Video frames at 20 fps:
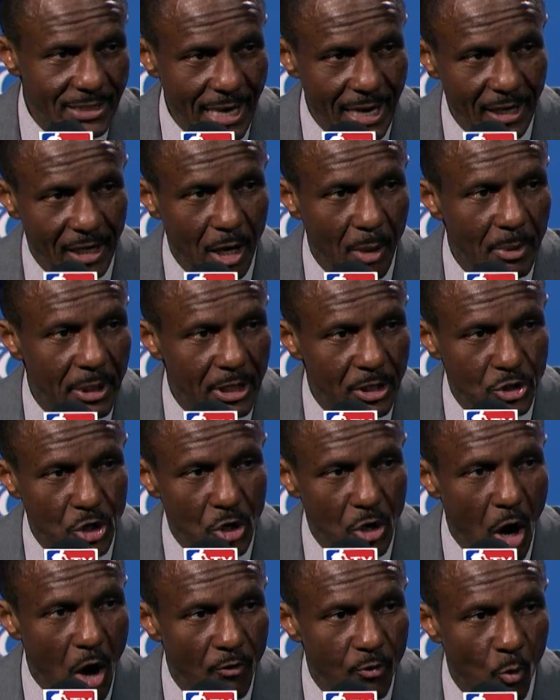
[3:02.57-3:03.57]
got to come in and turn
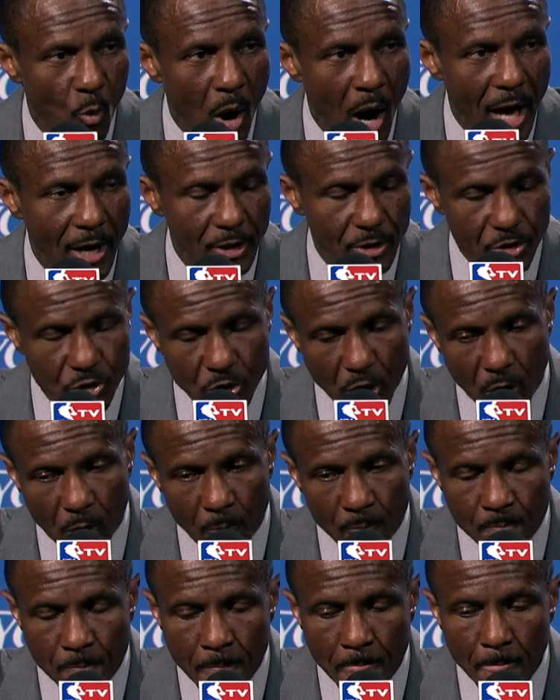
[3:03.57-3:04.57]
off water. So
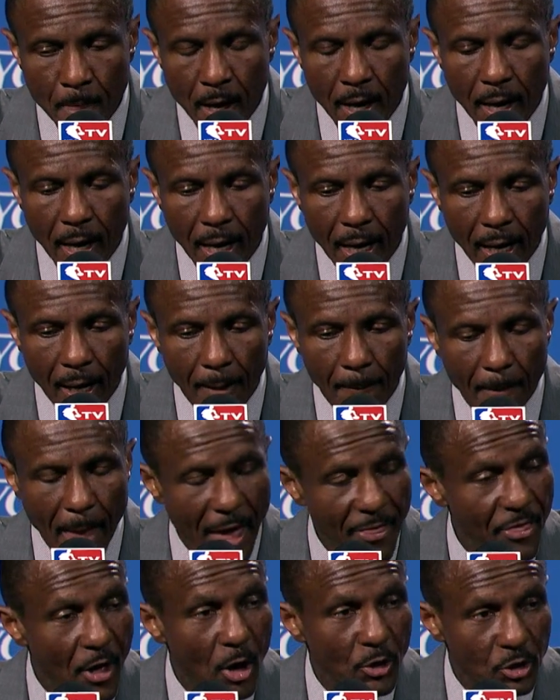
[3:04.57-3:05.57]
I
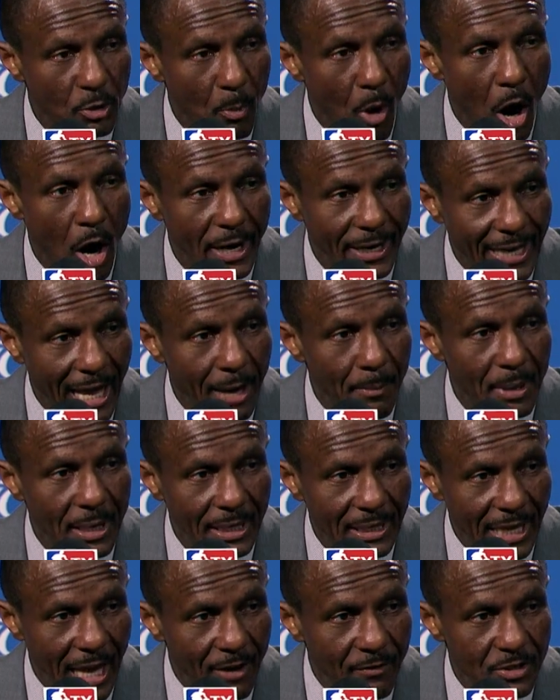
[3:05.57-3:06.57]
thought DeMar came in and
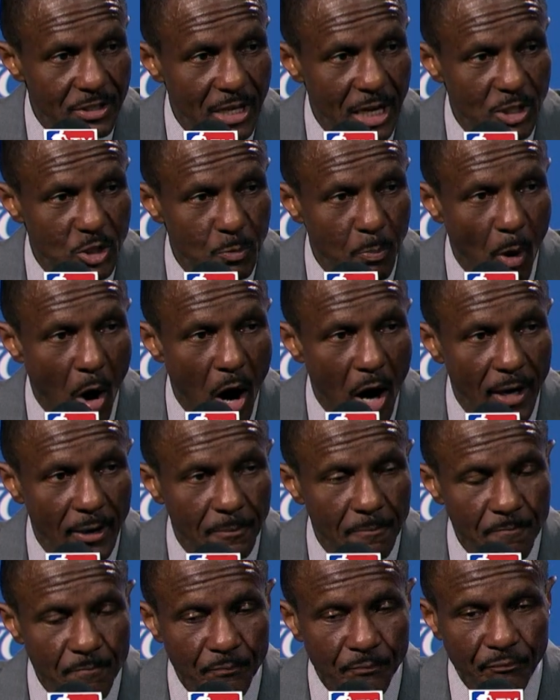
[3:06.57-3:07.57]
gave us that spark
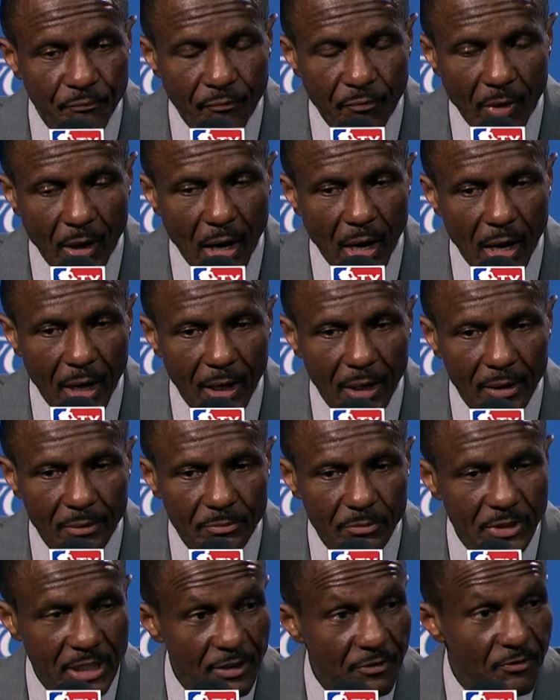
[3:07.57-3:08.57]

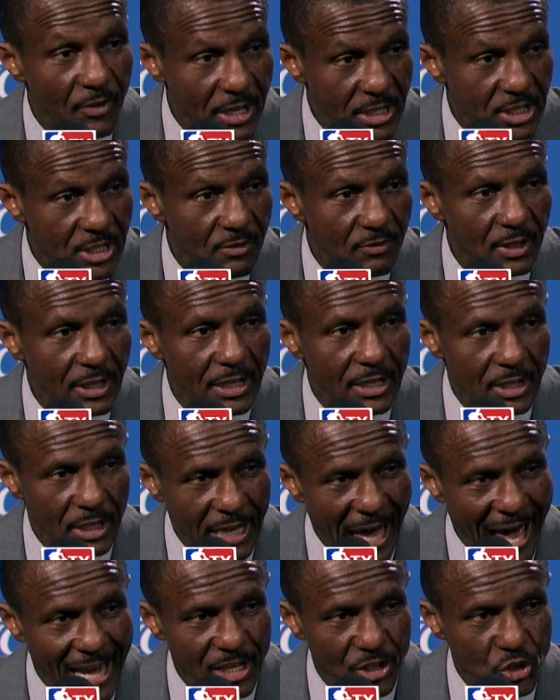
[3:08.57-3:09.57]
defensively,
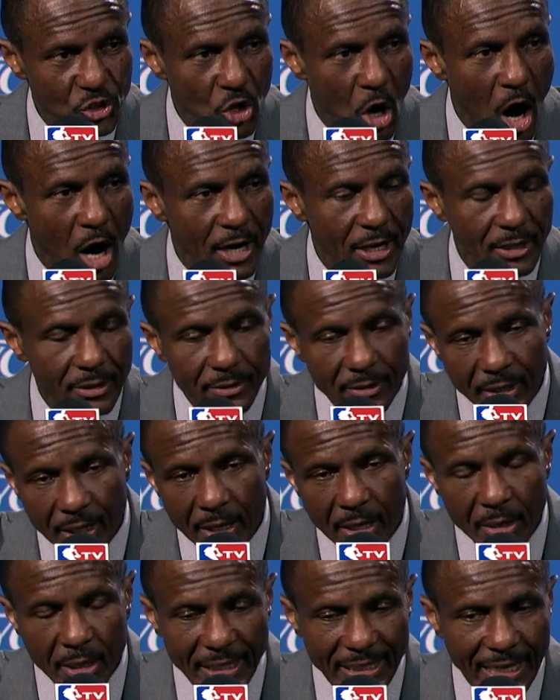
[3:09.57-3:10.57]
got it started.
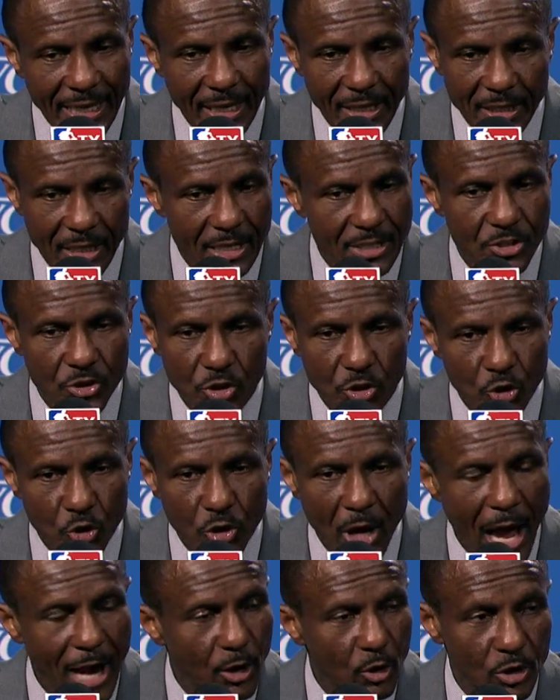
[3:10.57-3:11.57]
Again, this you're
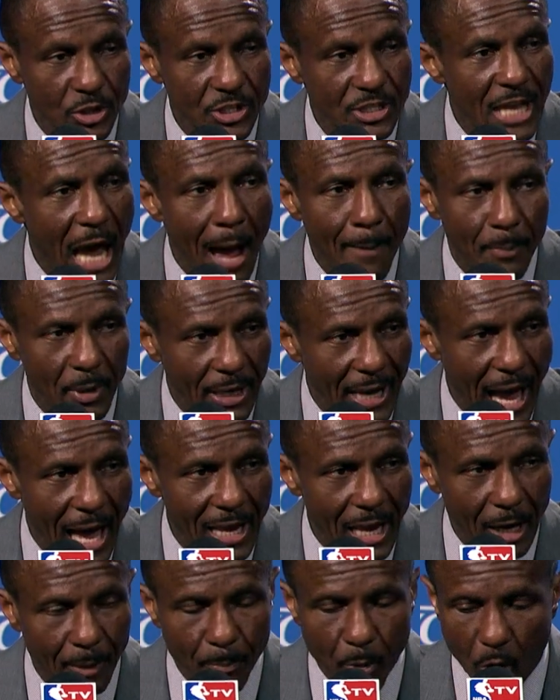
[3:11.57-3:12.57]
not going to stop a guy
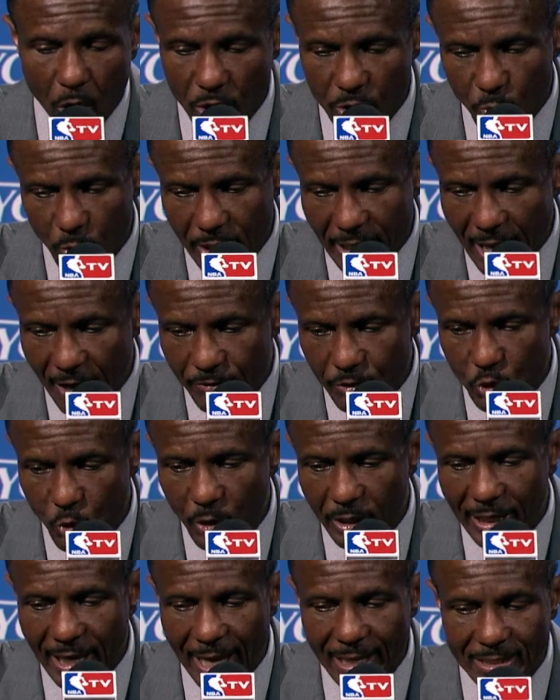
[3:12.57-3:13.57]
like Paul George. What do you have,
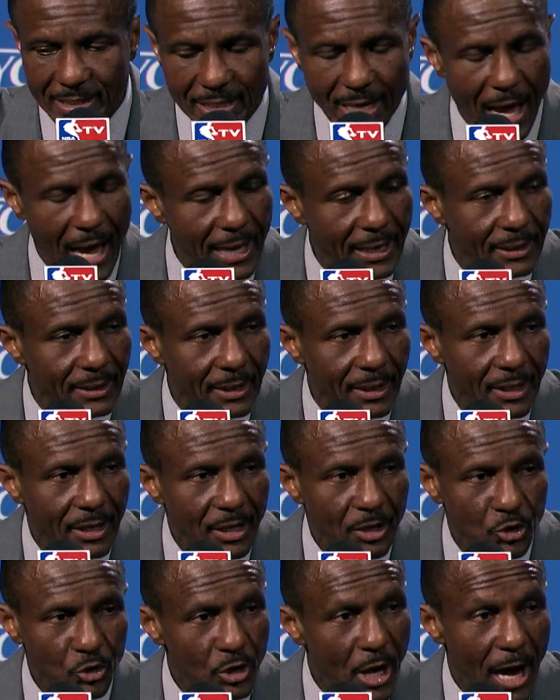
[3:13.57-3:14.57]
28 tonight?
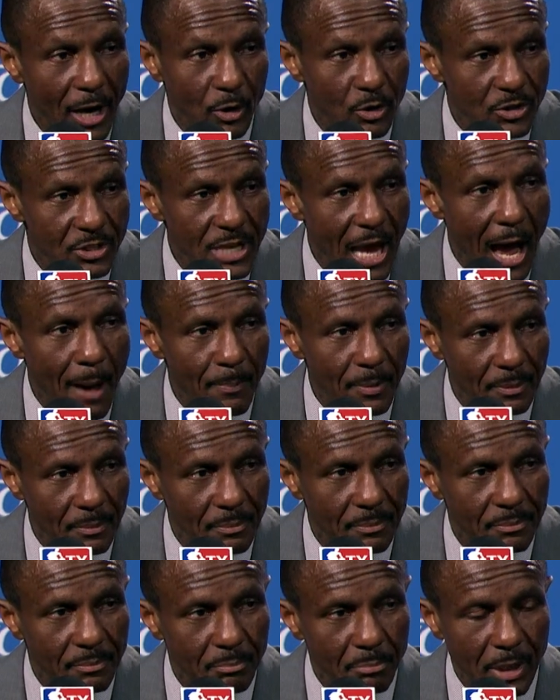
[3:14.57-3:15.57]
You're not going to stop him.
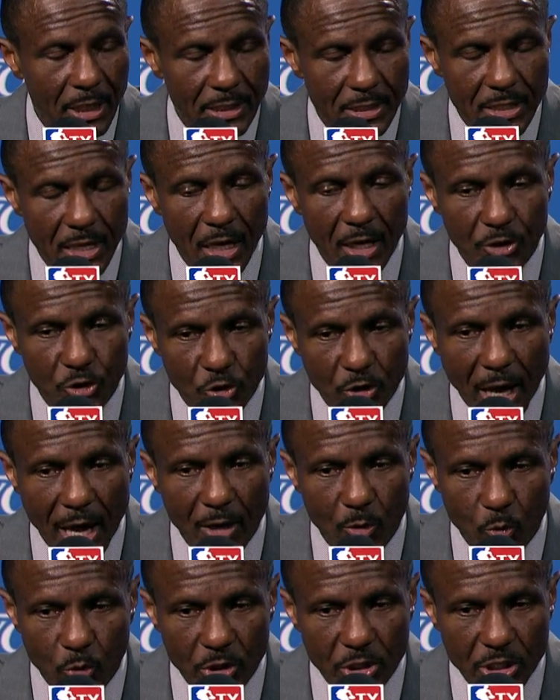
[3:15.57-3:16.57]
But
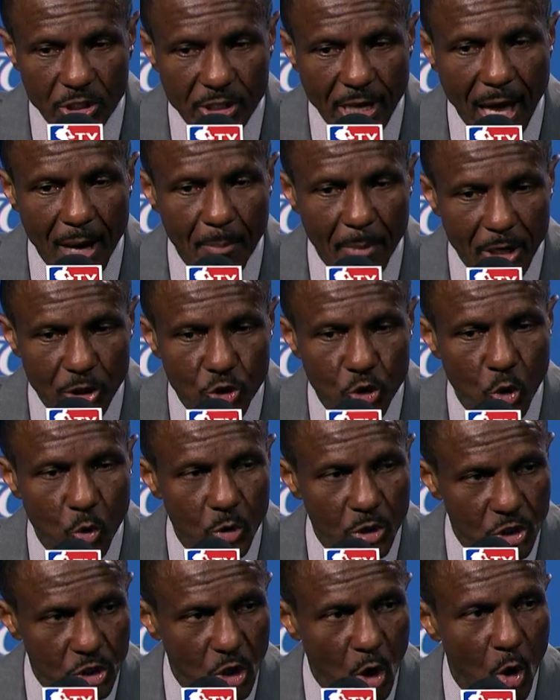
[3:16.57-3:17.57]
we just got to make sure we
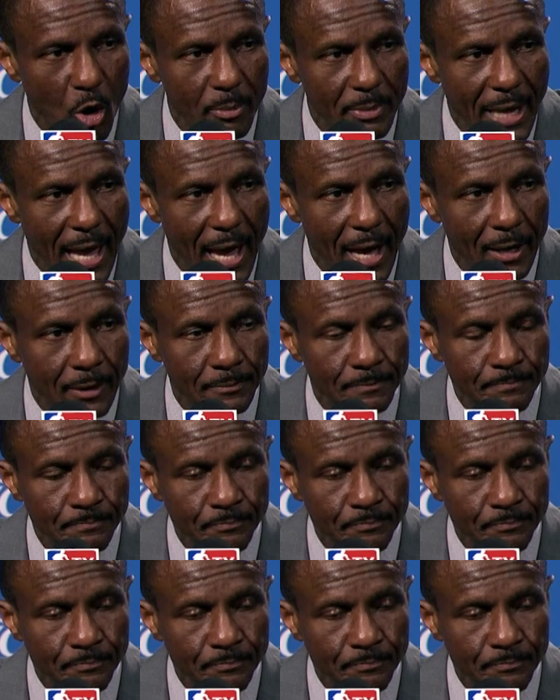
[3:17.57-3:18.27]
slow him down